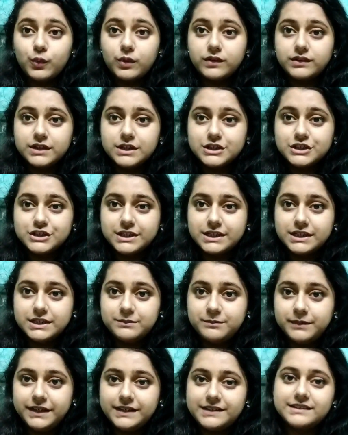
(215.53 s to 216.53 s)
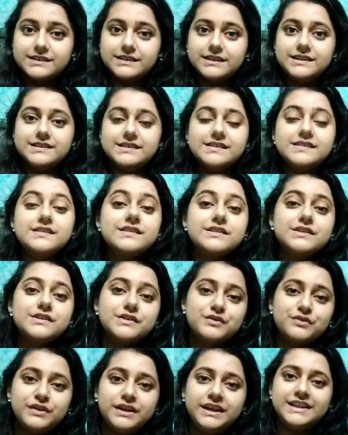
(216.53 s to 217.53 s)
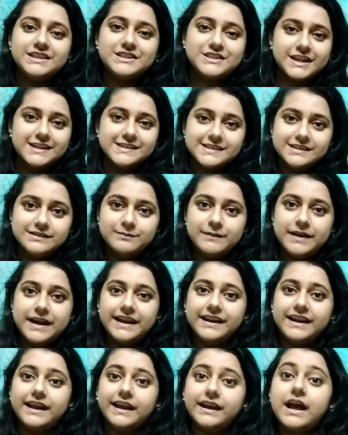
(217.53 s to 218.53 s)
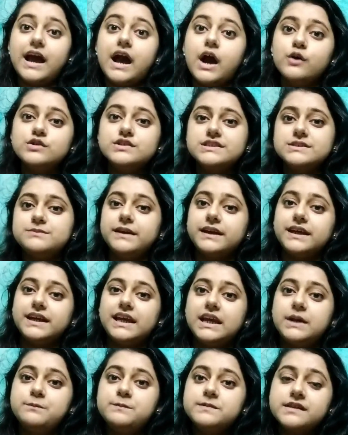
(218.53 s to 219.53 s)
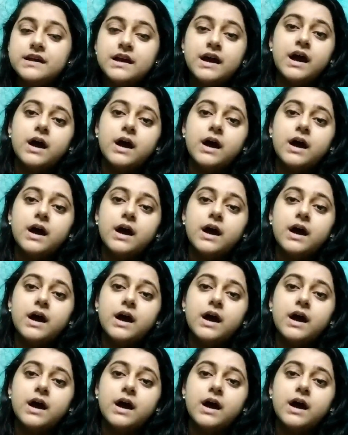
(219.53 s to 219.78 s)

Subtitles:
Darshini meets these three gentlemen and how she becomes